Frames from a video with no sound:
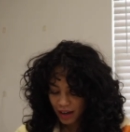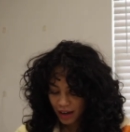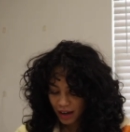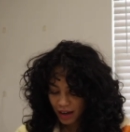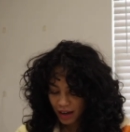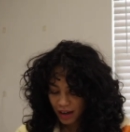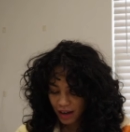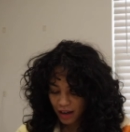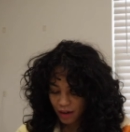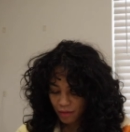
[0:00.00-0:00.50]

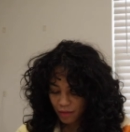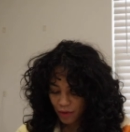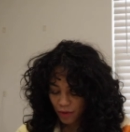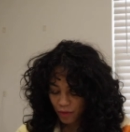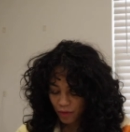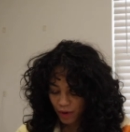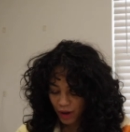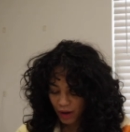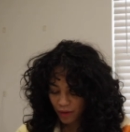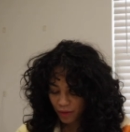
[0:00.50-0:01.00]

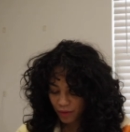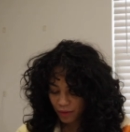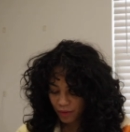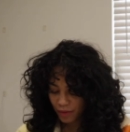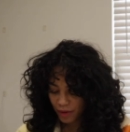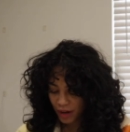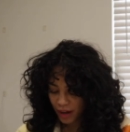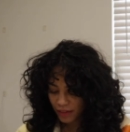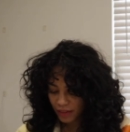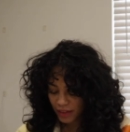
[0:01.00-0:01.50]
I
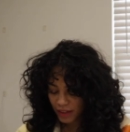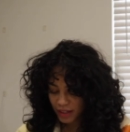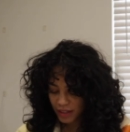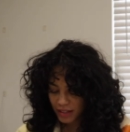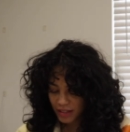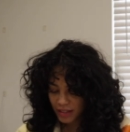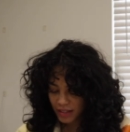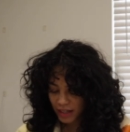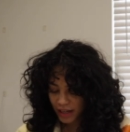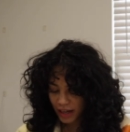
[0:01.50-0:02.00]
got
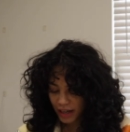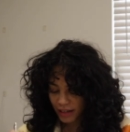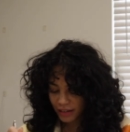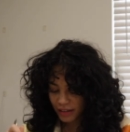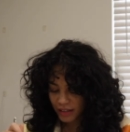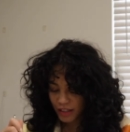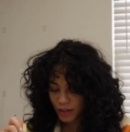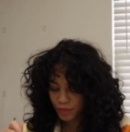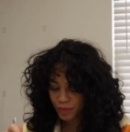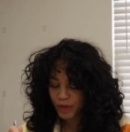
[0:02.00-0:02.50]
this at
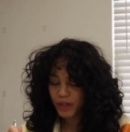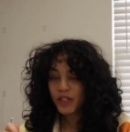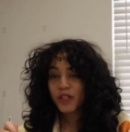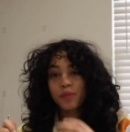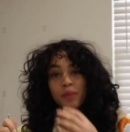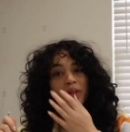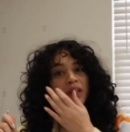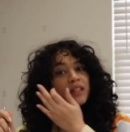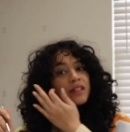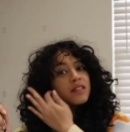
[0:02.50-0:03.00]
this brunch
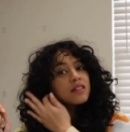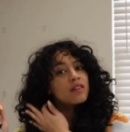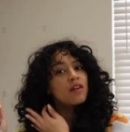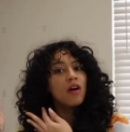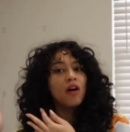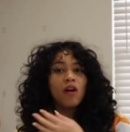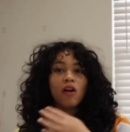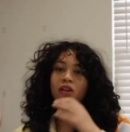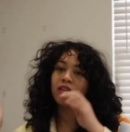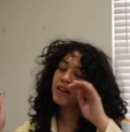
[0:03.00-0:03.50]
place
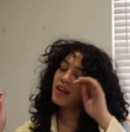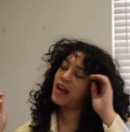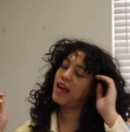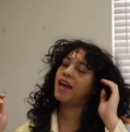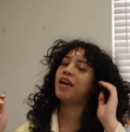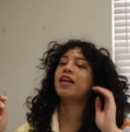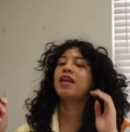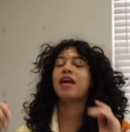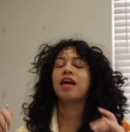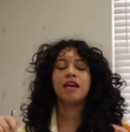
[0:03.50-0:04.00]
called
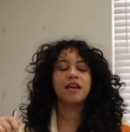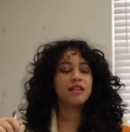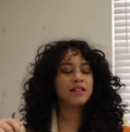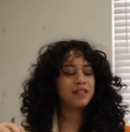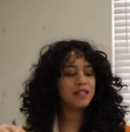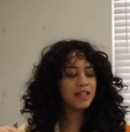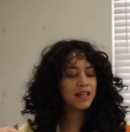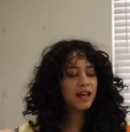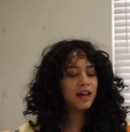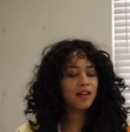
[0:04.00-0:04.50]
Heyday in
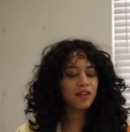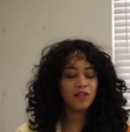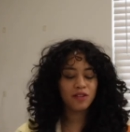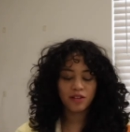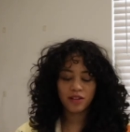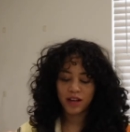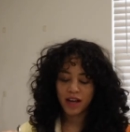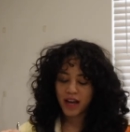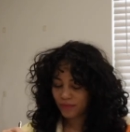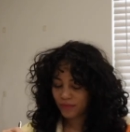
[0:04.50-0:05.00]

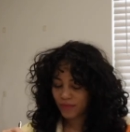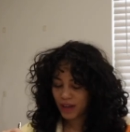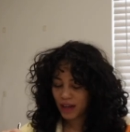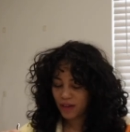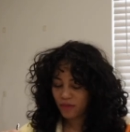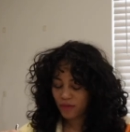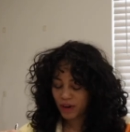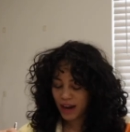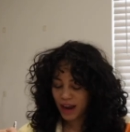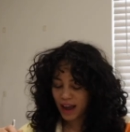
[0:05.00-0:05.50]
Seattle,
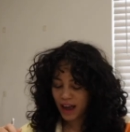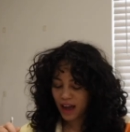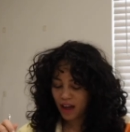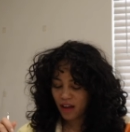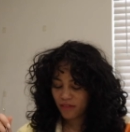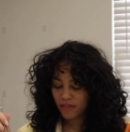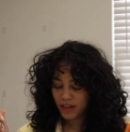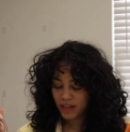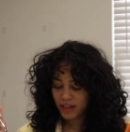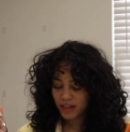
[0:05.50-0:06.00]
and what I
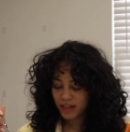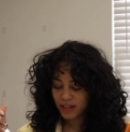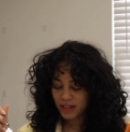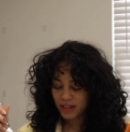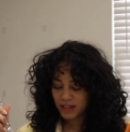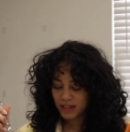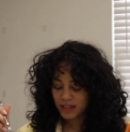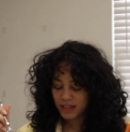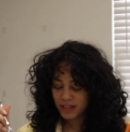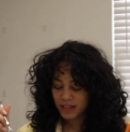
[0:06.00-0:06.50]
have
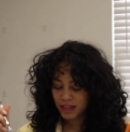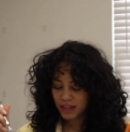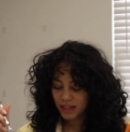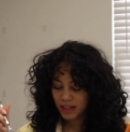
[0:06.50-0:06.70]
is